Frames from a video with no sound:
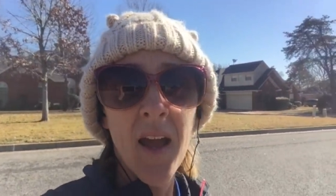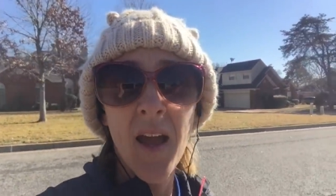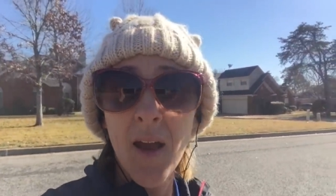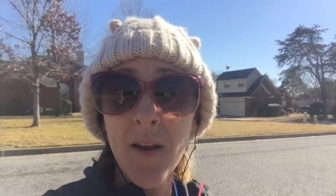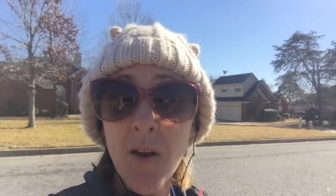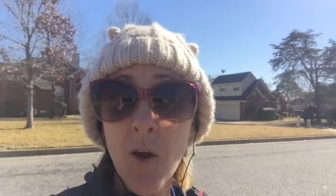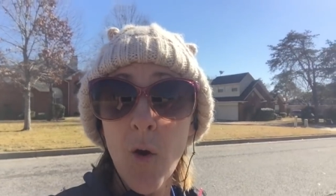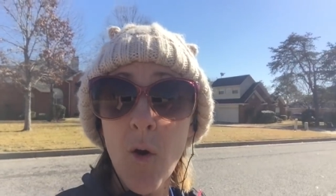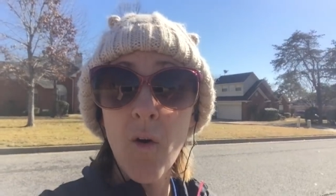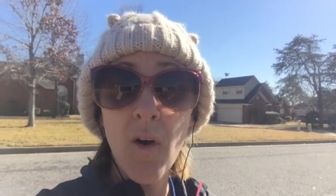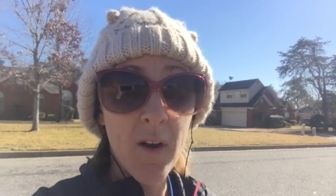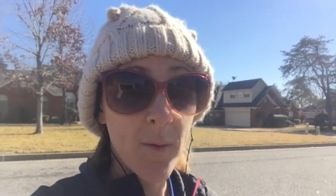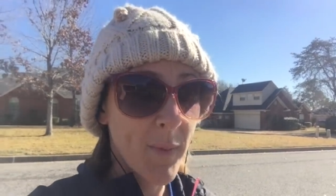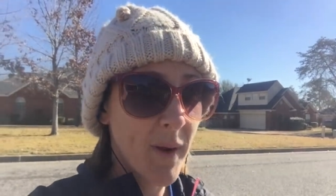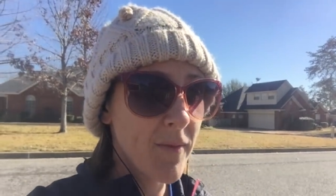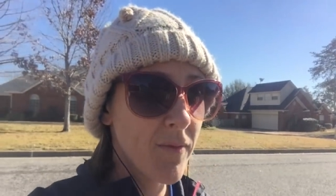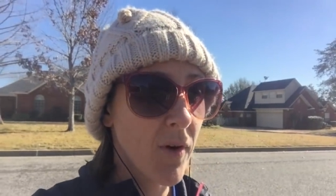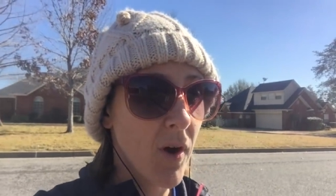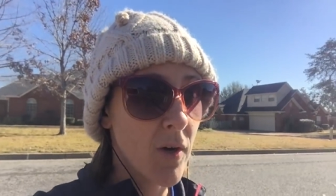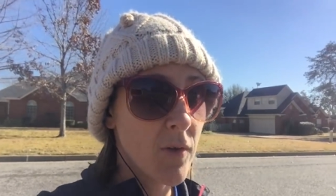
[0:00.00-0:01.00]
I know a lot of
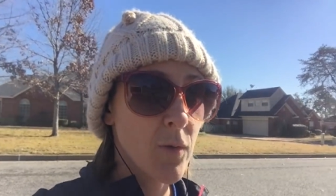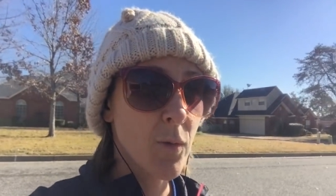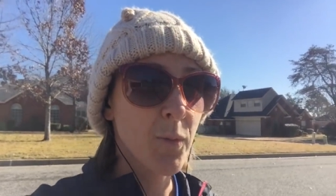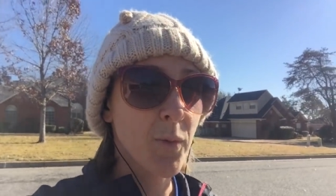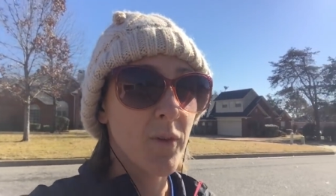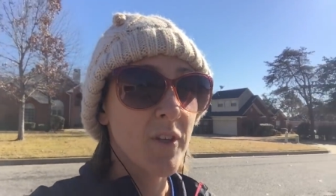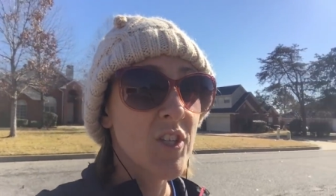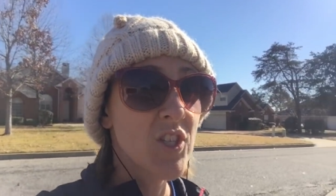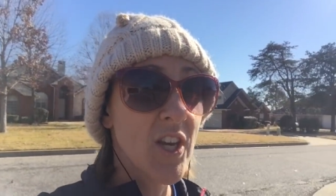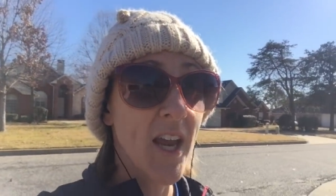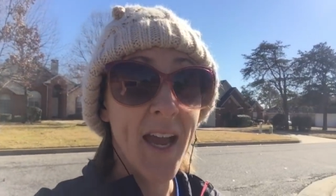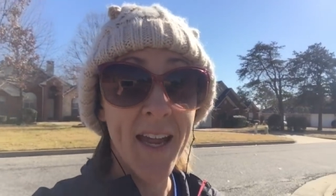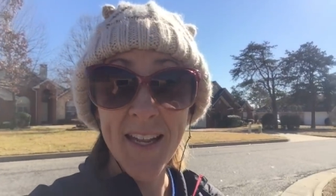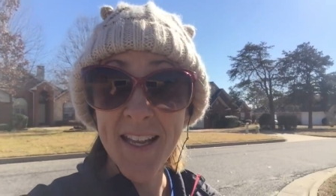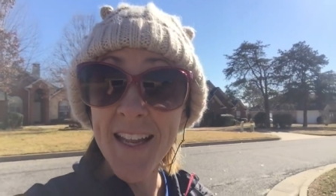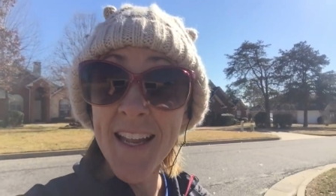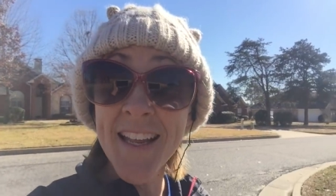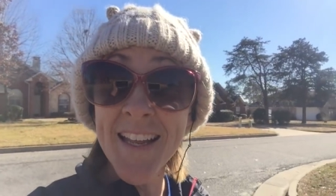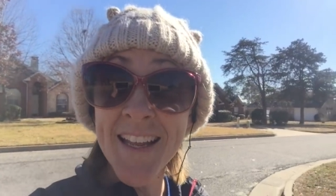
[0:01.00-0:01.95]
my vlogs were really chatty,